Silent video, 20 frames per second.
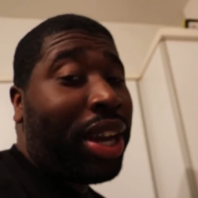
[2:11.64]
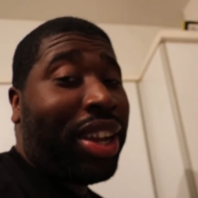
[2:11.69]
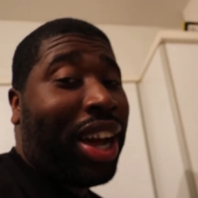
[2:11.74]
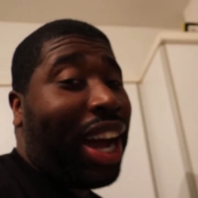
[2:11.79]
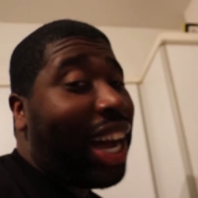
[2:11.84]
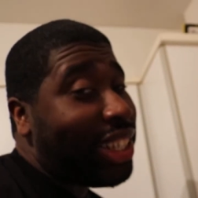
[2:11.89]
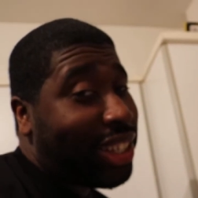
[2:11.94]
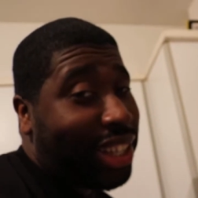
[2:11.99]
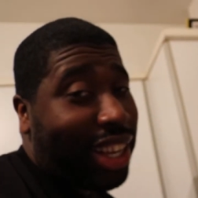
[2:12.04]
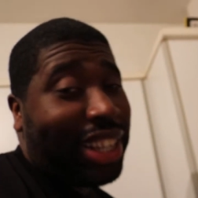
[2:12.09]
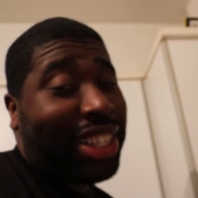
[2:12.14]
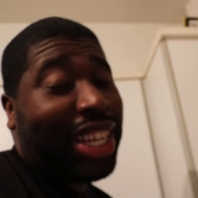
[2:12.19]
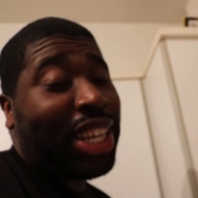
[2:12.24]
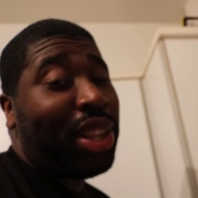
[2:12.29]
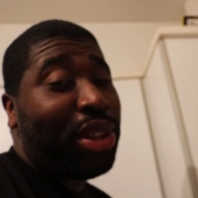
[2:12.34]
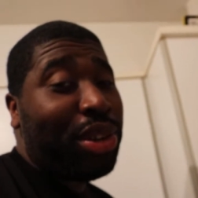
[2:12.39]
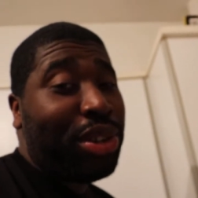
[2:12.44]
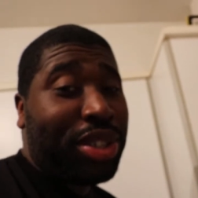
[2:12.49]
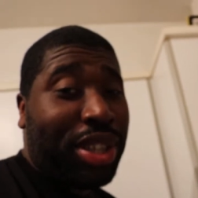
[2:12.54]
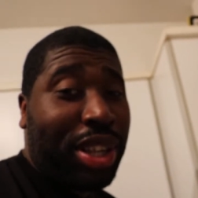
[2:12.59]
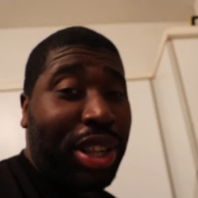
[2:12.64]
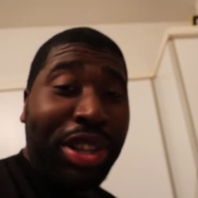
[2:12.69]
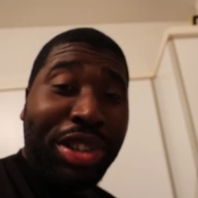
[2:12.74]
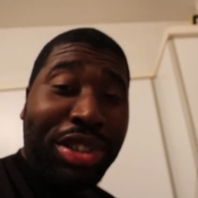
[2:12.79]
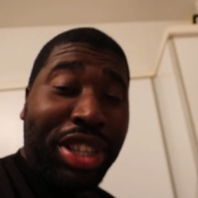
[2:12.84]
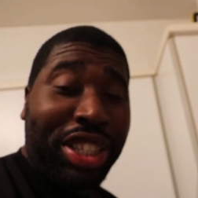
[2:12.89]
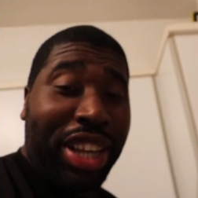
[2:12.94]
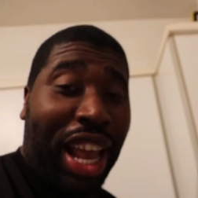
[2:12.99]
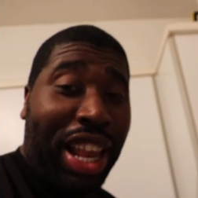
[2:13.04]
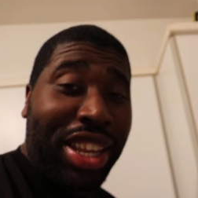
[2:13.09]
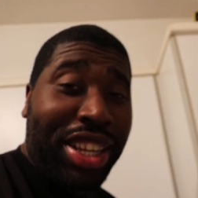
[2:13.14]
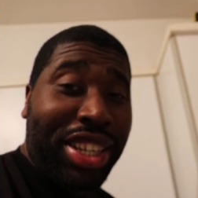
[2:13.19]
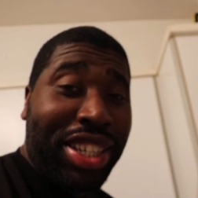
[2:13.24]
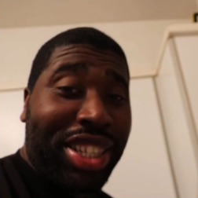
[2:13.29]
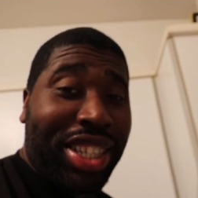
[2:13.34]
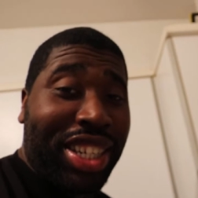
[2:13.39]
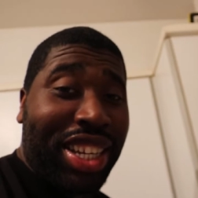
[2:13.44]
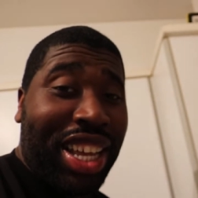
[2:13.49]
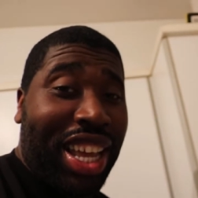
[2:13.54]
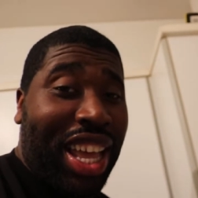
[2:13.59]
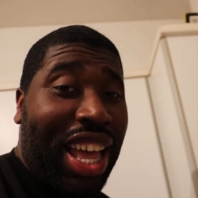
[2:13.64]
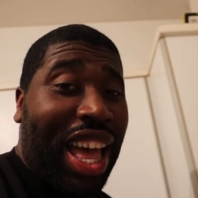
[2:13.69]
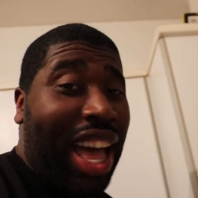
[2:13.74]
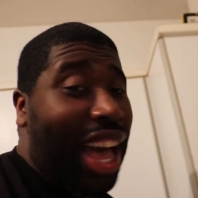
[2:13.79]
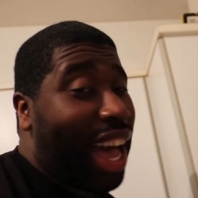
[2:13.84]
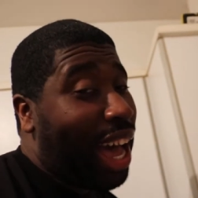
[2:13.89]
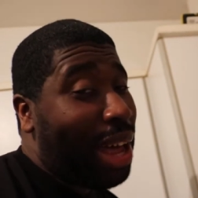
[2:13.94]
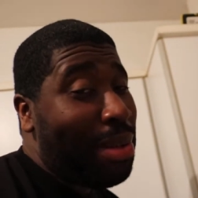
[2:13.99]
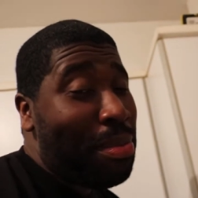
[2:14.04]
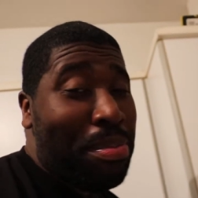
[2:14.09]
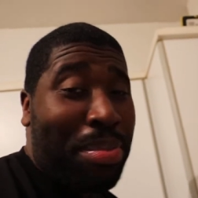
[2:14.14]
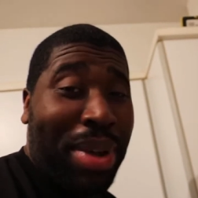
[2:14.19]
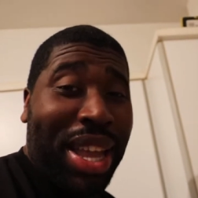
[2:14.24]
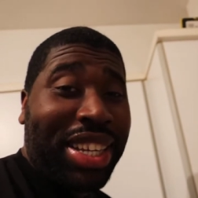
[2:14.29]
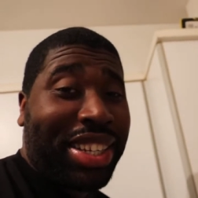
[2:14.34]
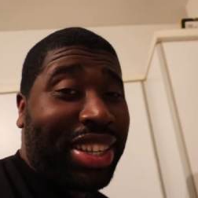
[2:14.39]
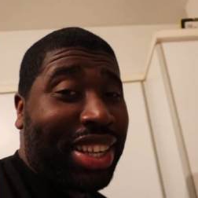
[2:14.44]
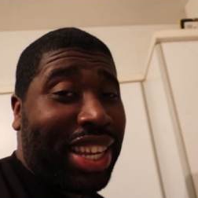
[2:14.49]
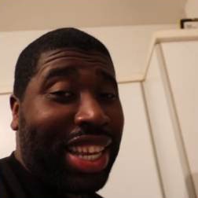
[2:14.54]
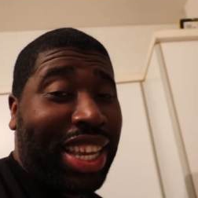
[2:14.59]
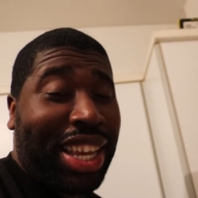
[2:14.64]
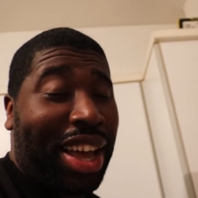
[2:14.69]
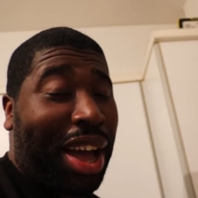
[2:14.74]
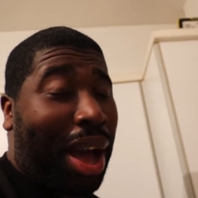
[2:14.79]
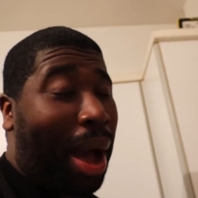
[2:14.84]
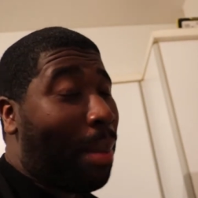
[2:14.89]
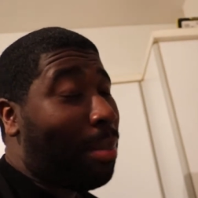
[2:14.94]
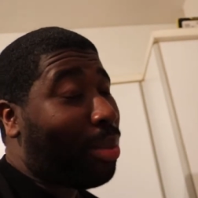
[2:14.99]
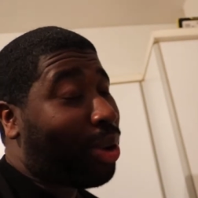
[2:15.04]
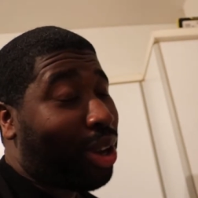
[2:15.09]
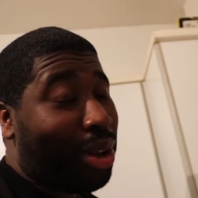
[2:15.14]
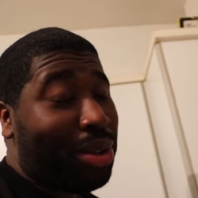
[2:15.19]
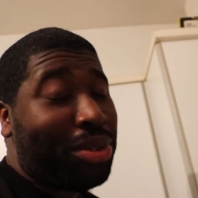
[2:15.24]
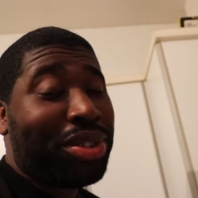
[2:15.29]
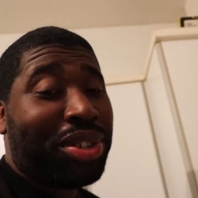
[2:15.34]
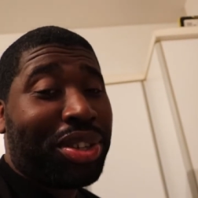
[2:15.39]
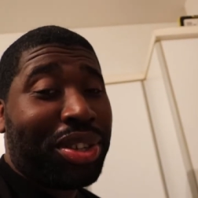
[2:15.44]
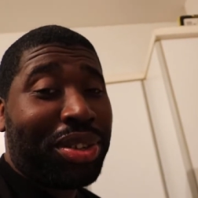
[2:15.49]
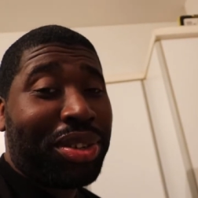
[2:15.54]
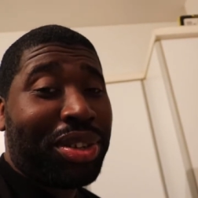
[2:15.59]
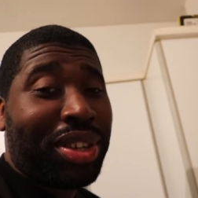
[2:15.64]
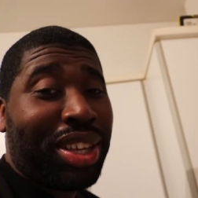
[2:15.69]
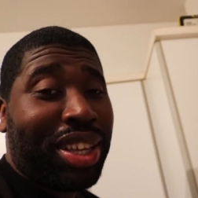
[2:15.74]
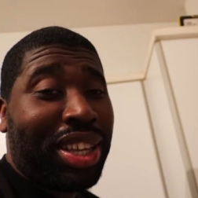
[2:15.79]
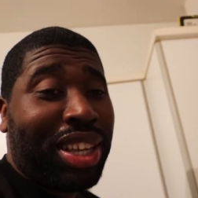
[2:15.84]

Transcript: I did lose the challenge. And basically, I'm going to